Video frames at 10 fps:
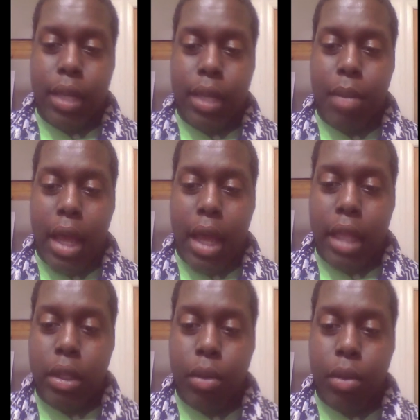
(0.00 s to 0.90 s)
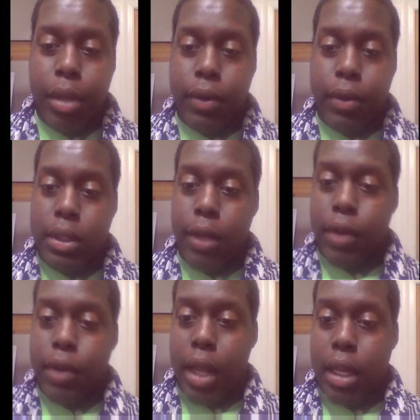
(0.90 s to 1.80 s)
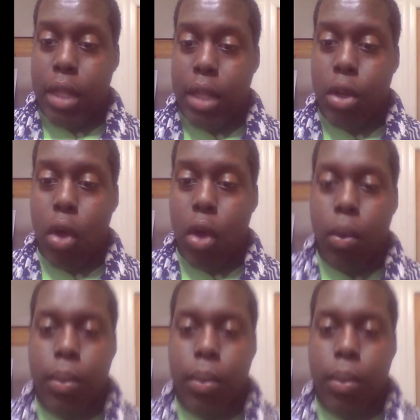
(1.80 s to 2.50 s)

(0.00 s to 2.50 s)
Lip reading: I can buy a little bit of stuff that I need.